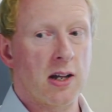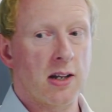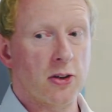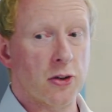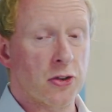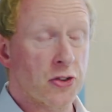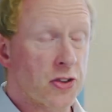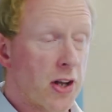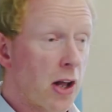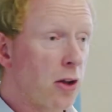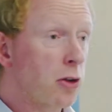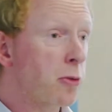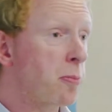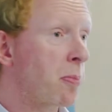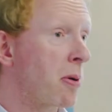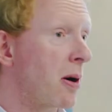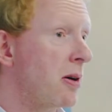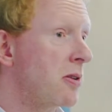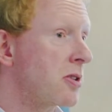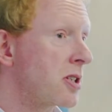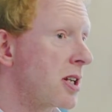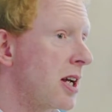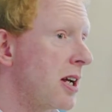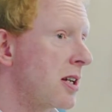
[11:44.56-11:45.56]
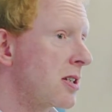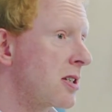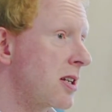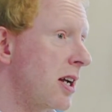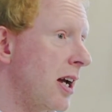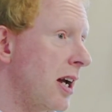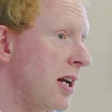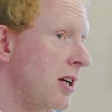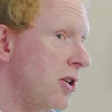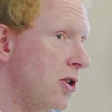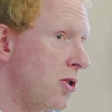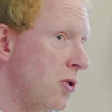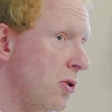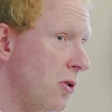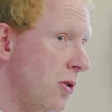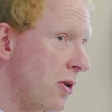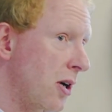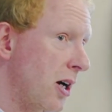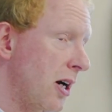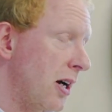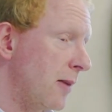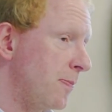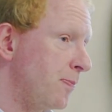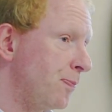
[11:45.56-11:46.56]
sales process and
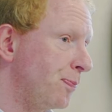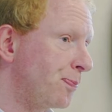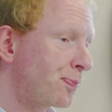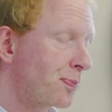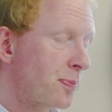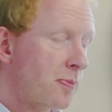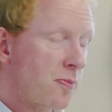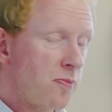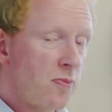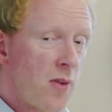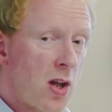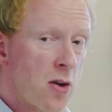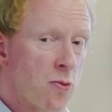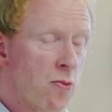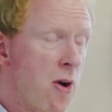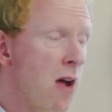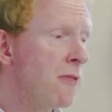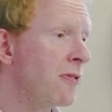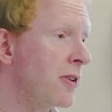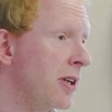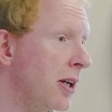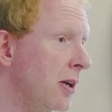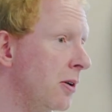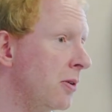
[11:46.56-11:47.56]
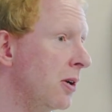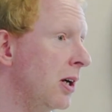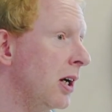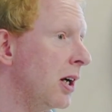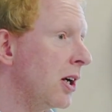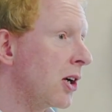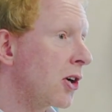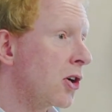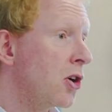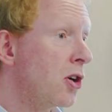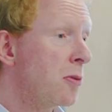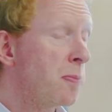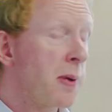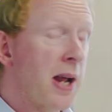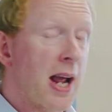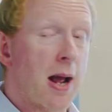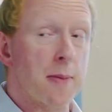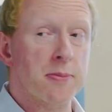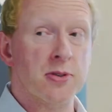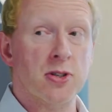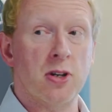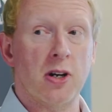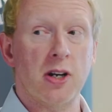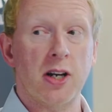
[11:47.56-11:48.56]
your revenue could be
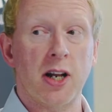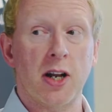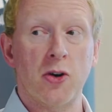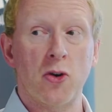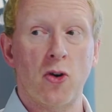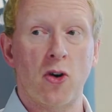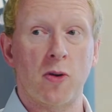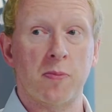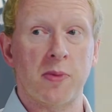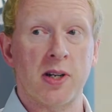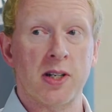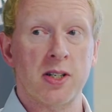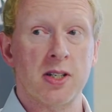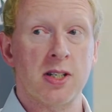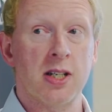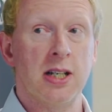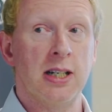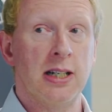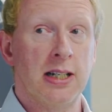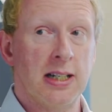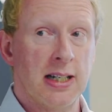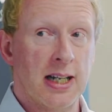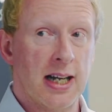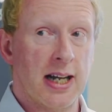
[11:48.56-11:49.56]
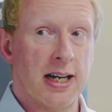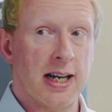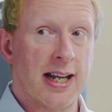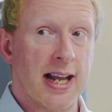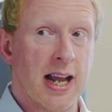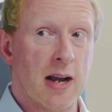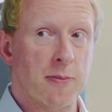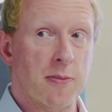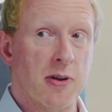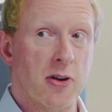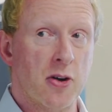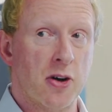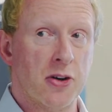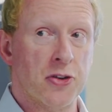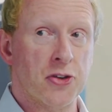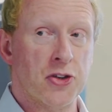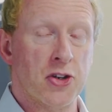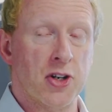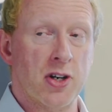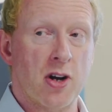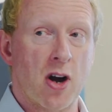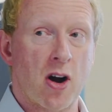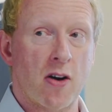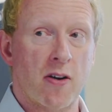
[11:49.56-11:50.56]
absolutely enormous. And again, we've got a
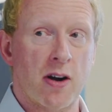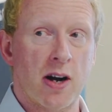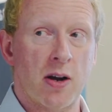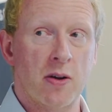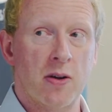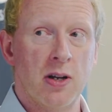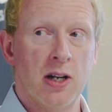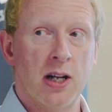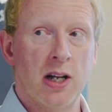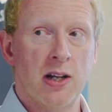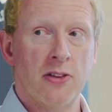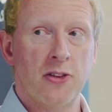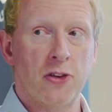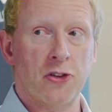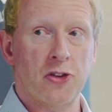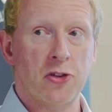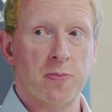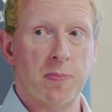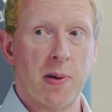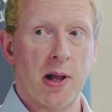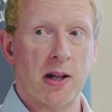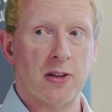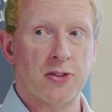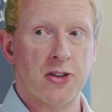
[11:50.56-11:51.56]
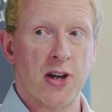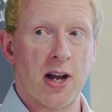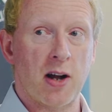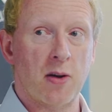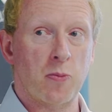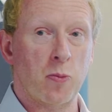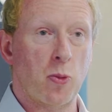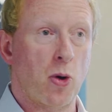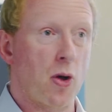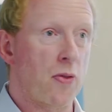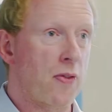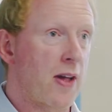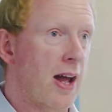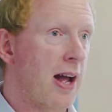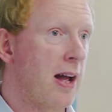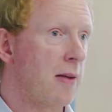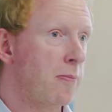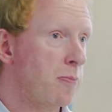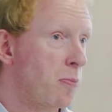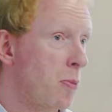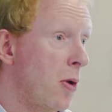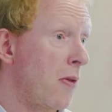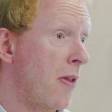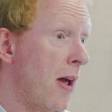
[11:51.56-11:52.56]
scenario that spells out what
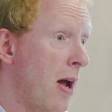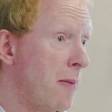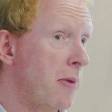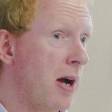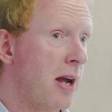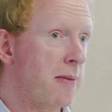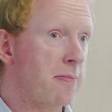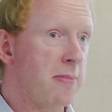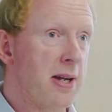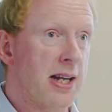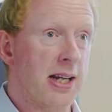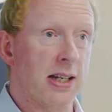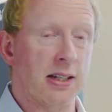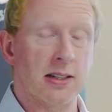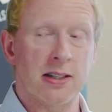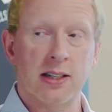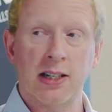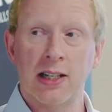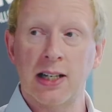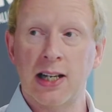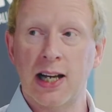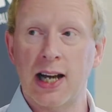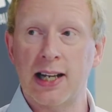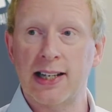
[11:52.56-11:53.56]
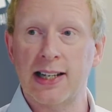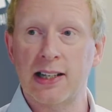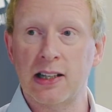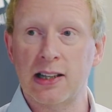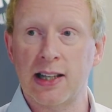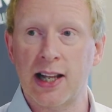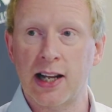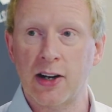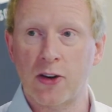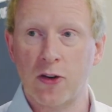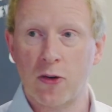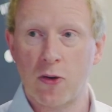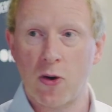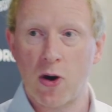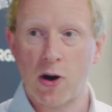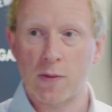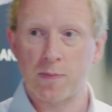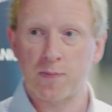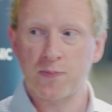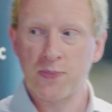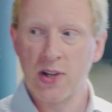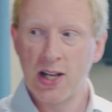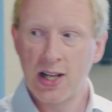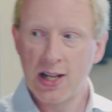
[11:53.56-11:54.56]
that might mean a little later
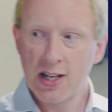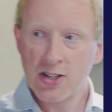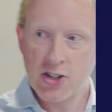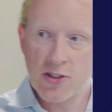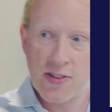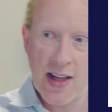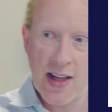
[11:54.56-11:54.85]
on. So